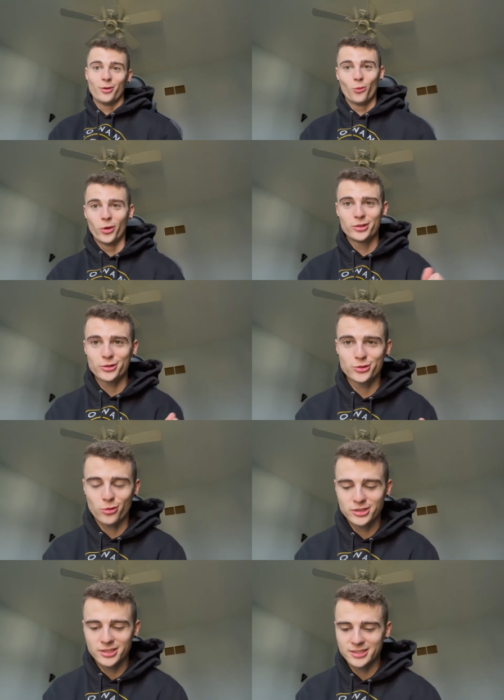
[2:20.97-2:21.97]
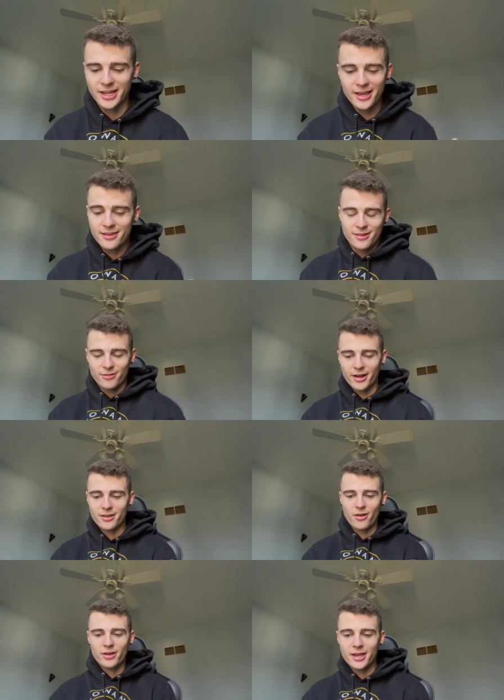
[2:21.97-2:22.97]
Winter solstice day,
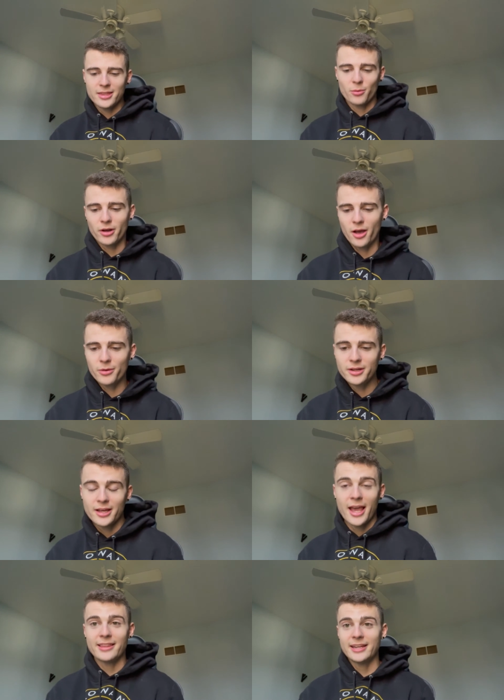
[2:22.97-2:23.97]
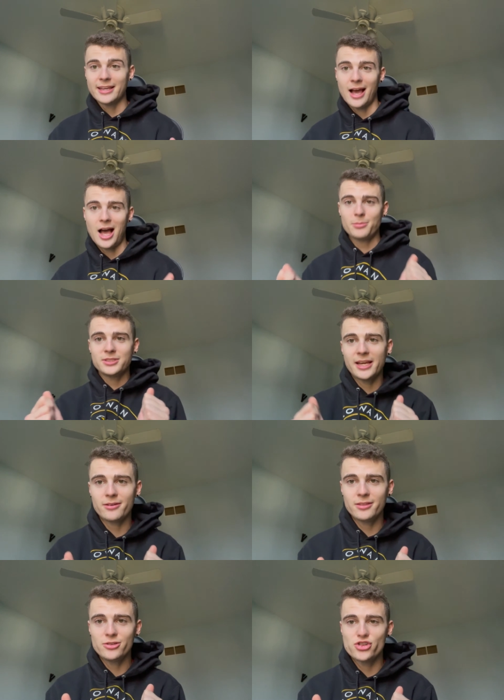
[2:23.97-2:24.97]
right? Okay, then we're going, and then he hops down
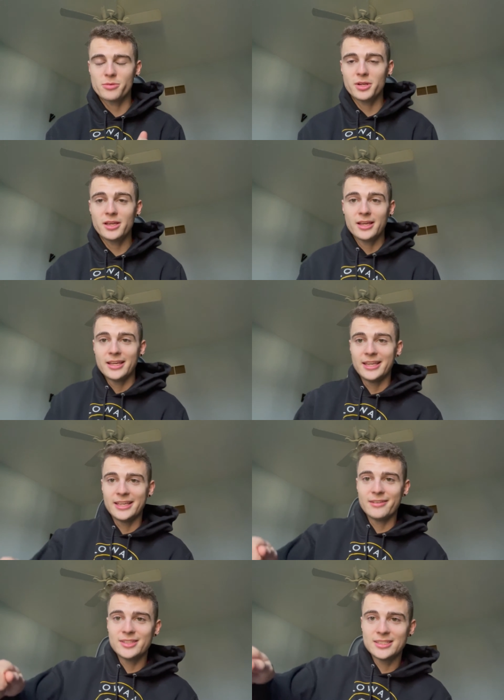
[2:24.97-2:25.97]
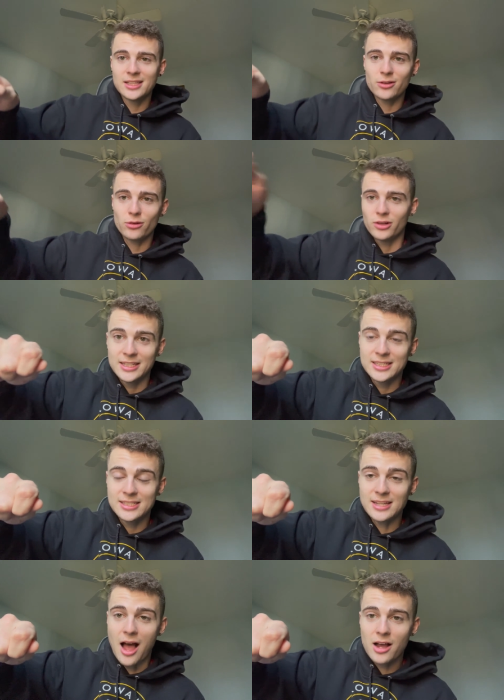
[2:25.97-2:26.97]
in the chimney, he gives his little
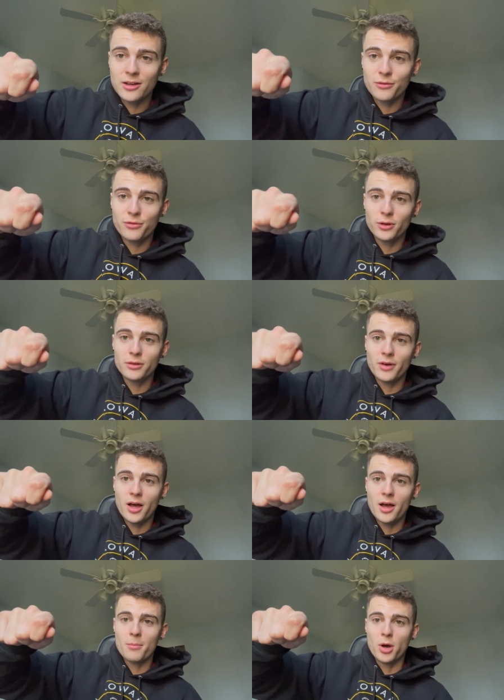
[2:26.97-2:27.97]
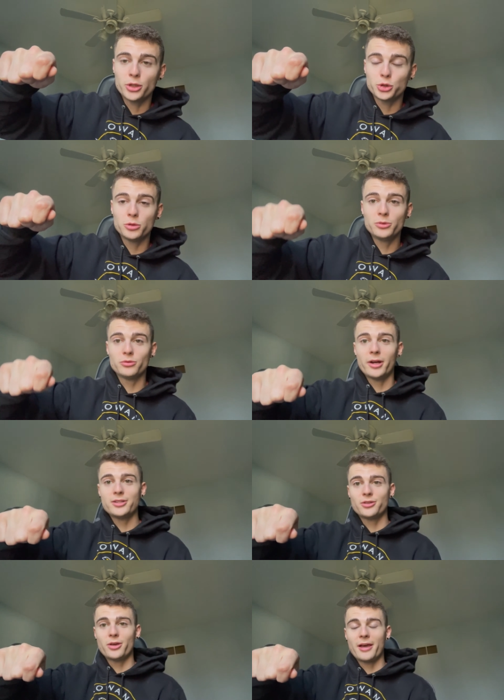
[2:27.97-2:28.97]
sock full of uh, mushrooms, right?
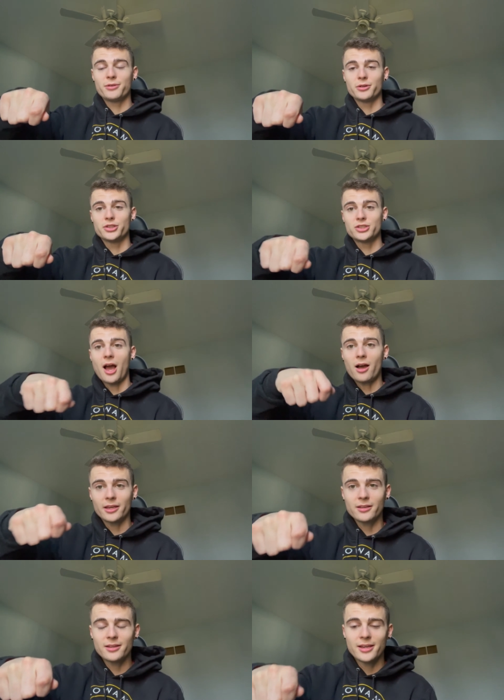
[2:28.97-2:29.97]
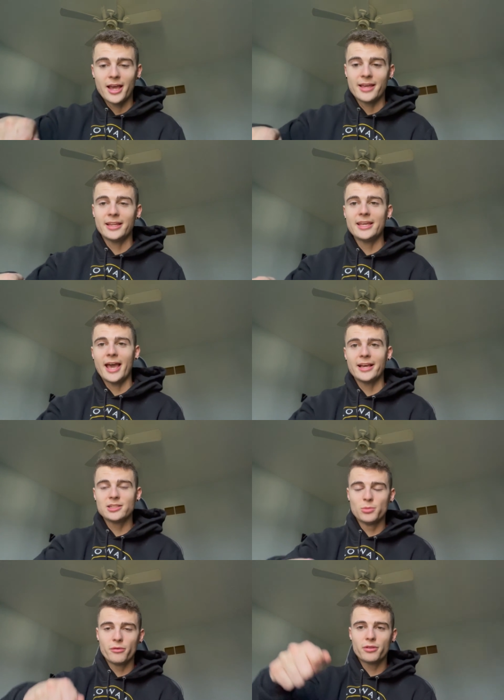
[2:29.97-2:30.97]
So you have your stocking, and then he hangs
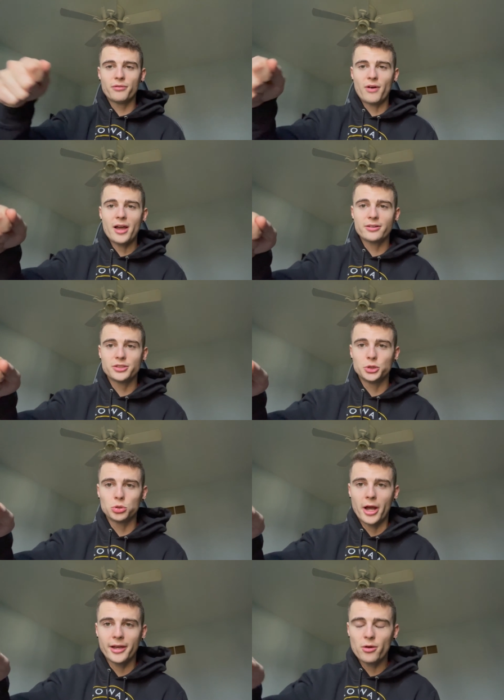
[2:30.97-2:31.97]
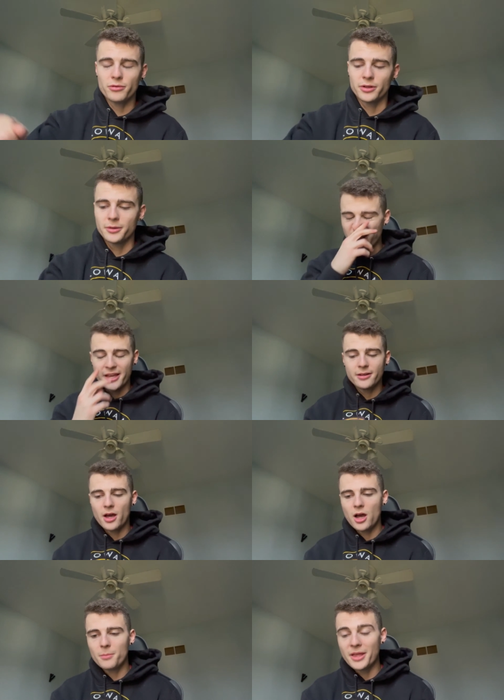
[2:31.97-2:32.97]
them over the fire to dry over. And
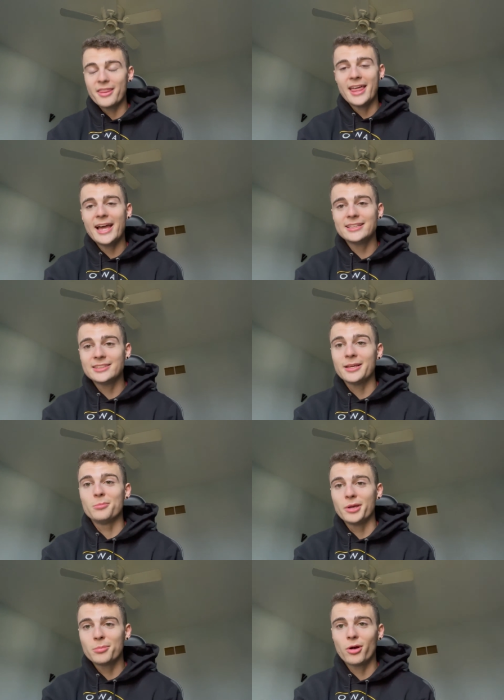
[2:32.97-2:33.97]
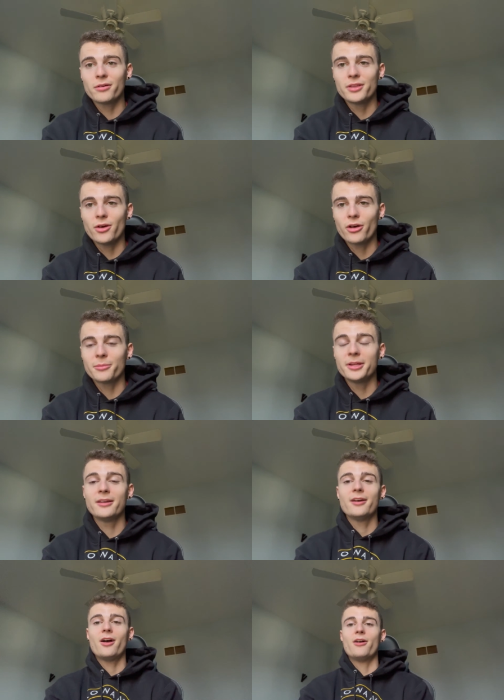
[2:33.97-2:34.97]
um, that is a big part of the argument
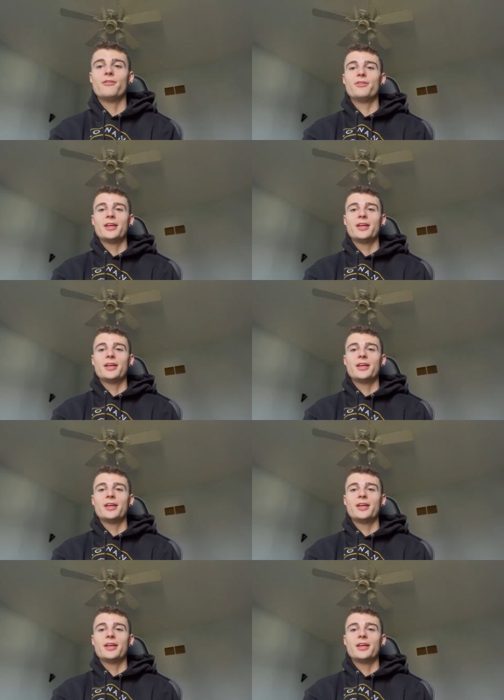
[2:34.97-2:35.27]
of